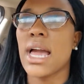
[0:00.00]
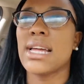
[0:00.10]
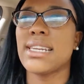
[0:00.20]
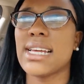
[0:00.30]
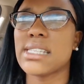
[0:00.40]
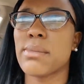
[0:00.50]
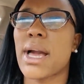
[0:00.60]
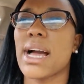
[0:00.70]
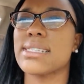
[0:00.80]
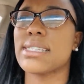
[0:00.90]
not some
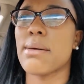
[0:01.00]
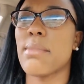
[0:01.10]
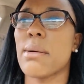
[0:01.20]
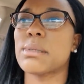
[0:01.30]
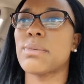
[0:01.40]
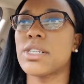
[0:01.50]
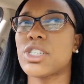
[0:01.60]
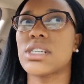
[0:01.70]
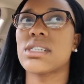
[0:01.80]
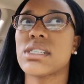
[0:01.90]
concept maps, but
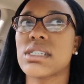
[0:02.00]
just